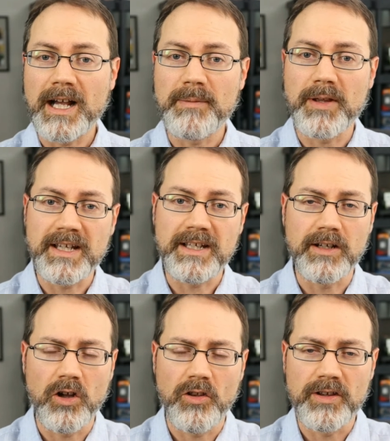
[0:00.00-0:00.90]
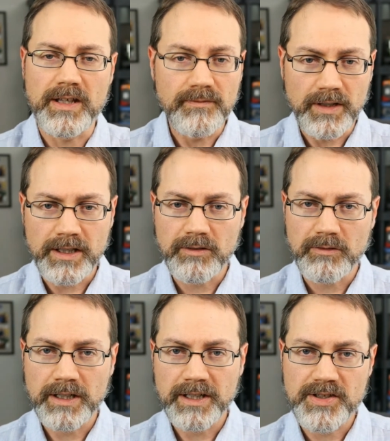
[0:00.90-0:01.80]
taking all the NVIDIA
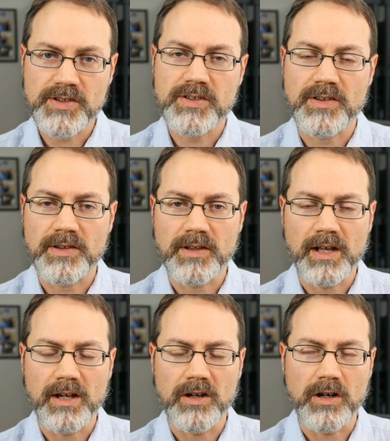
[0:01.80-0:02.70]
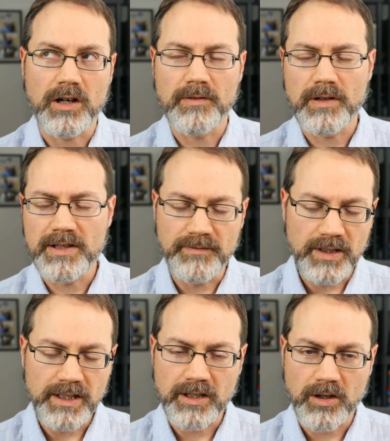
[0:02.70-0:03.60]
rigs, or
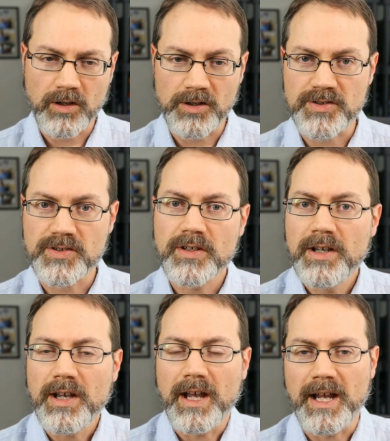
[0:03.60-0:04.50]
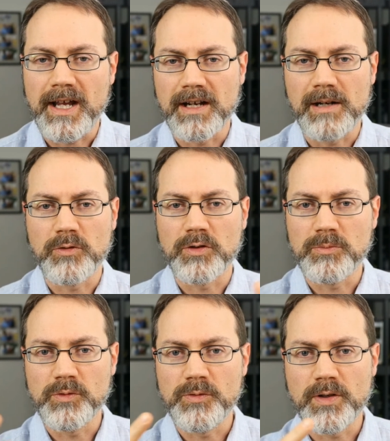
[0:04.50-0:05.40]
NVIDIA cards, and I'm going to
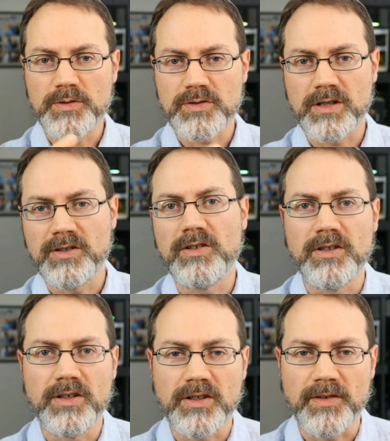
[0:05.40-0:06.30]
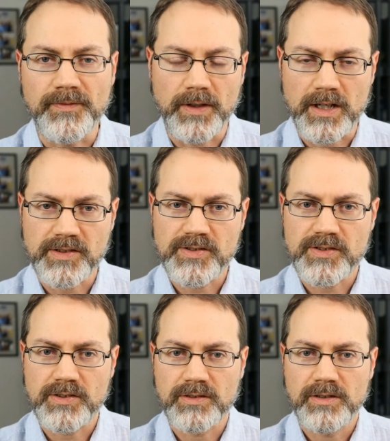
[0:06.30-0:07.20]
move those onto
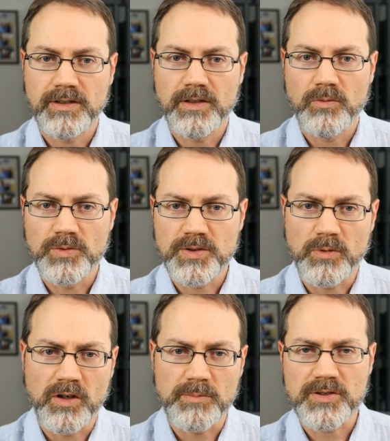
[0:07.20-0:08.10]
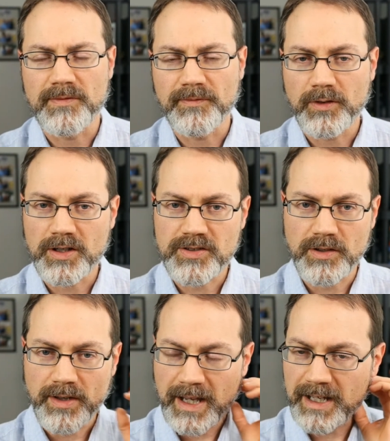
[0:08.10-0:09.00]
Flux, so 100% Flux
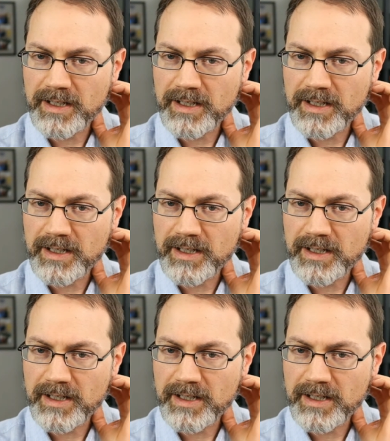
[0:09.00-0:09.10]
on that.